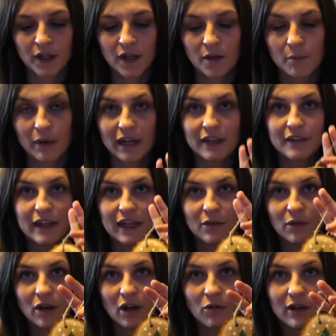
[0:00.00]
But then
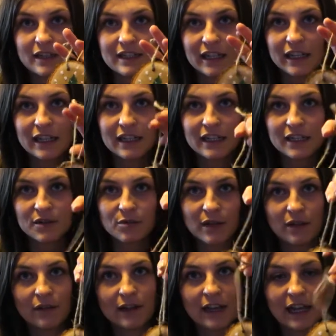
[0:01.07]
what we did is we
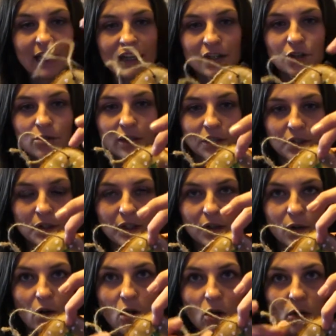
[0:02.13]
went ahead and drilled a little
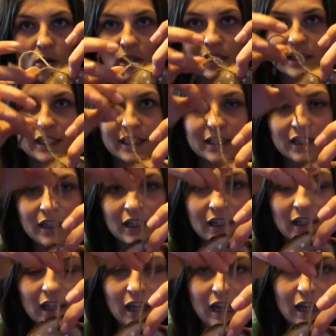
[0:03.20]
hole in it.
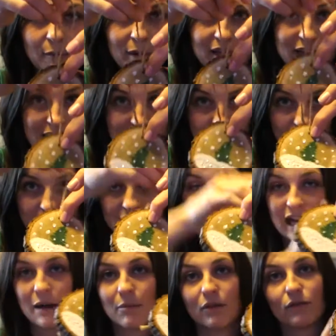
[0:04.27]
I actually did
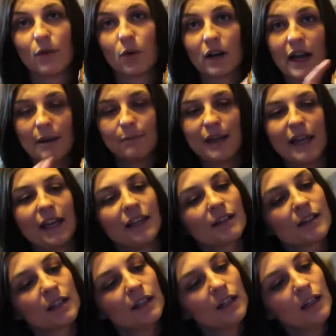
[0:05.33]
that before I baked.
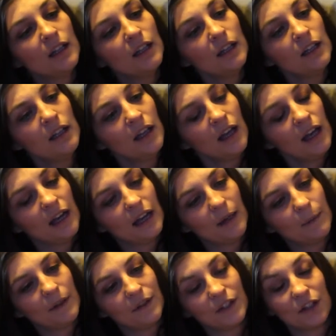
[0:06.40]
And
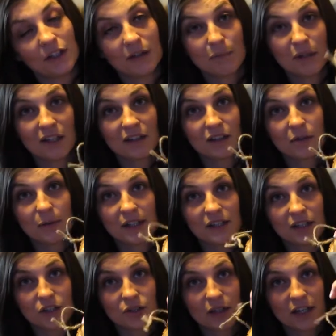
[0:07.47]
then you can put a little piece of
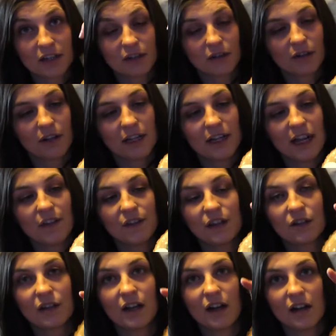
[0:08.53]
string through it, and then you
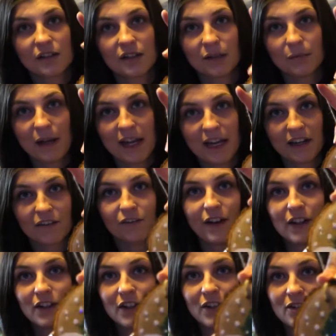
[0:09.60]
can also paint
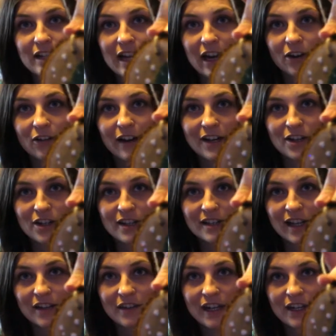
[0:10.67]
fun little decorations
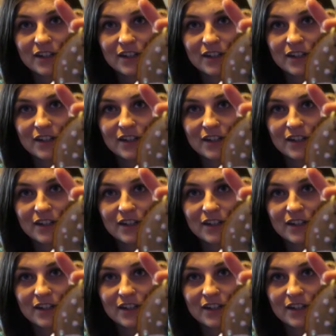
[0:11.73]
on there.